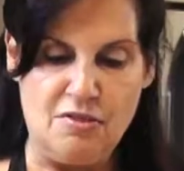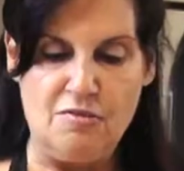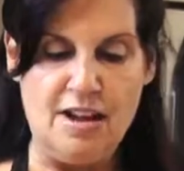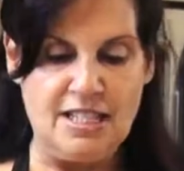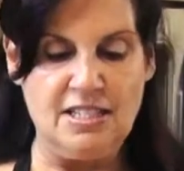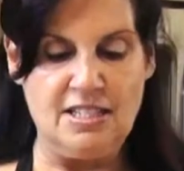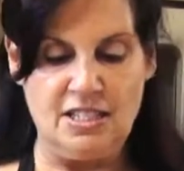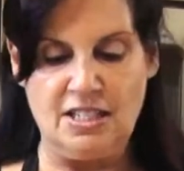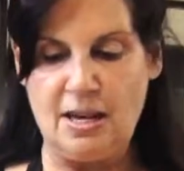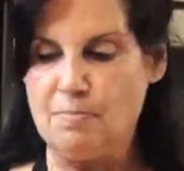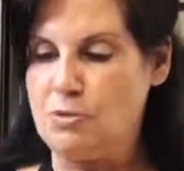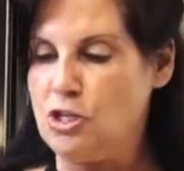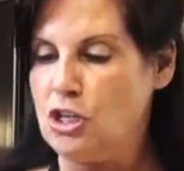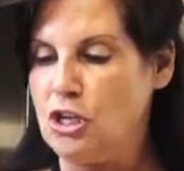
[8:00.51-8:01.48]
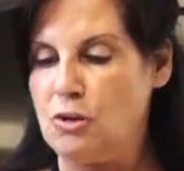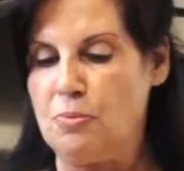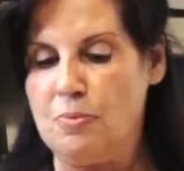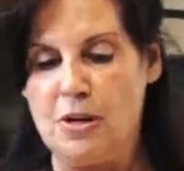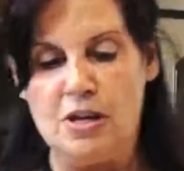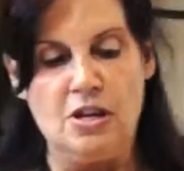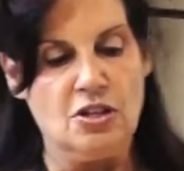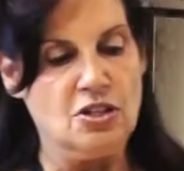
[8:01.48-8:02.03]
the rest is up to you.
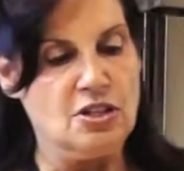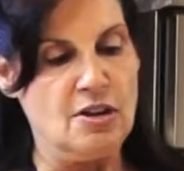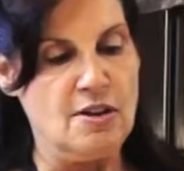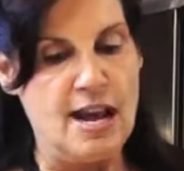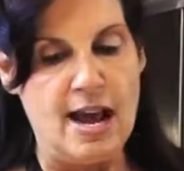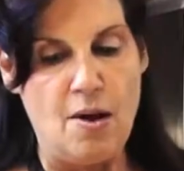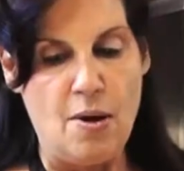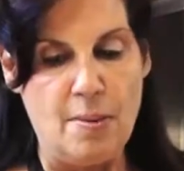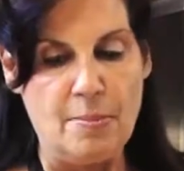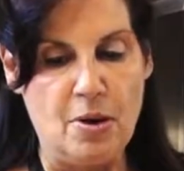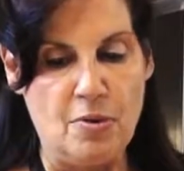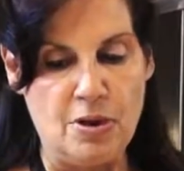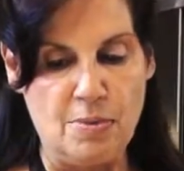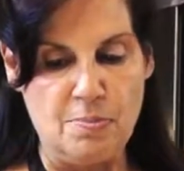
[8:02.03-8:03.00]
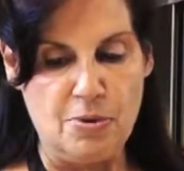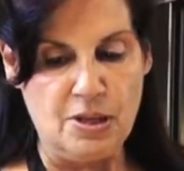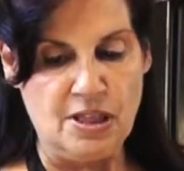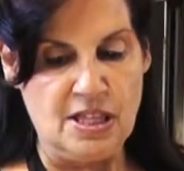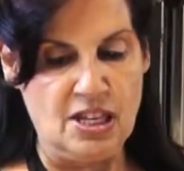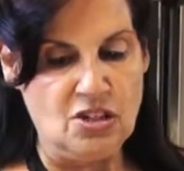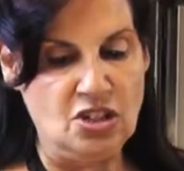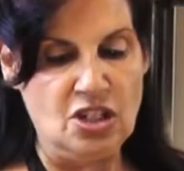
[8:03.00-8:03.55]
So now I'm going to put
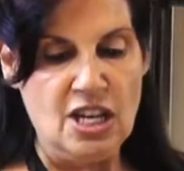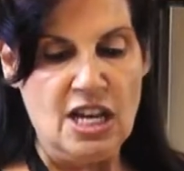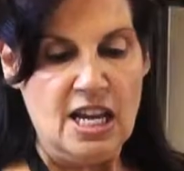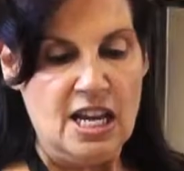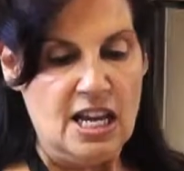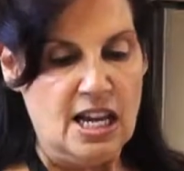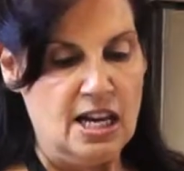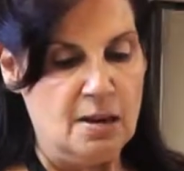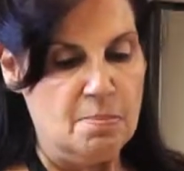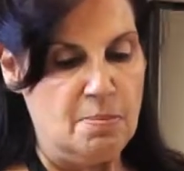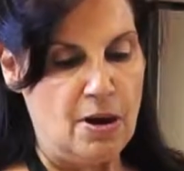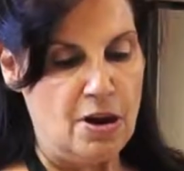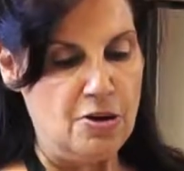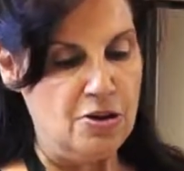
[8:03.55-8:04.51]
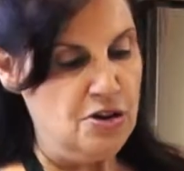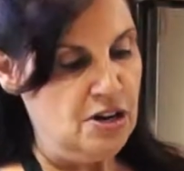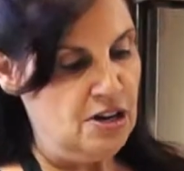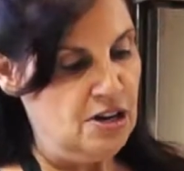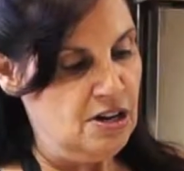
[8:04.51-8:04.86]
this in a buttered